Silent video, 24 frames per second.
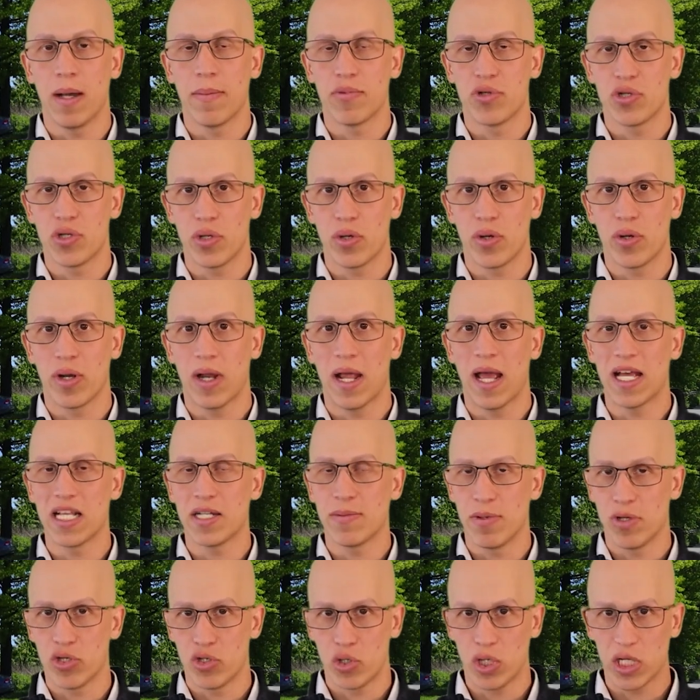I'm sure,
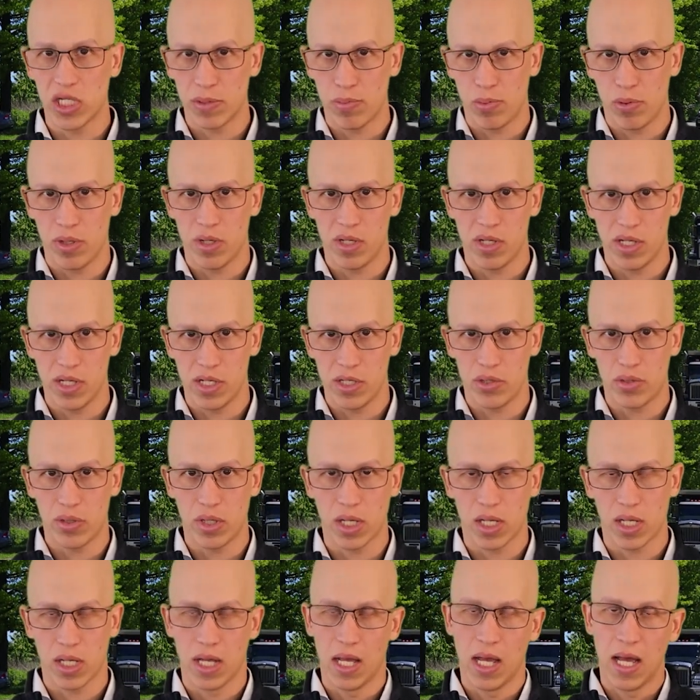has been transported in a
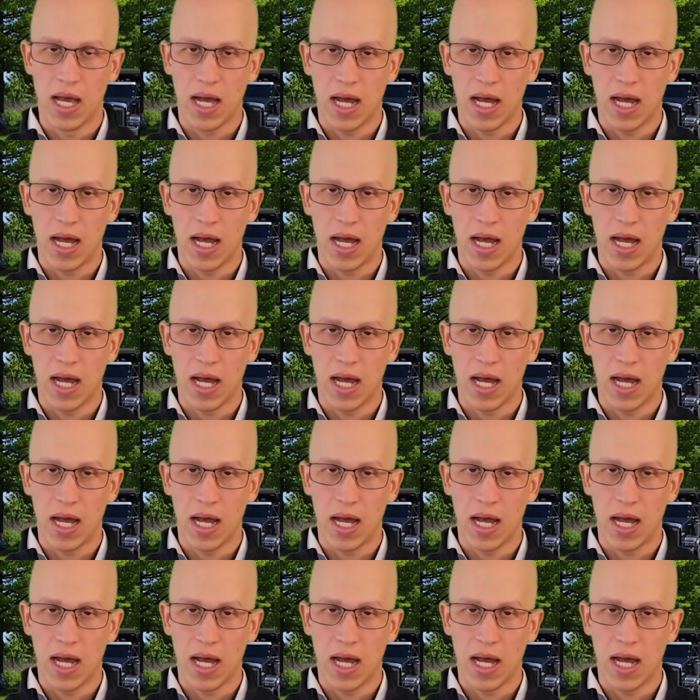truck.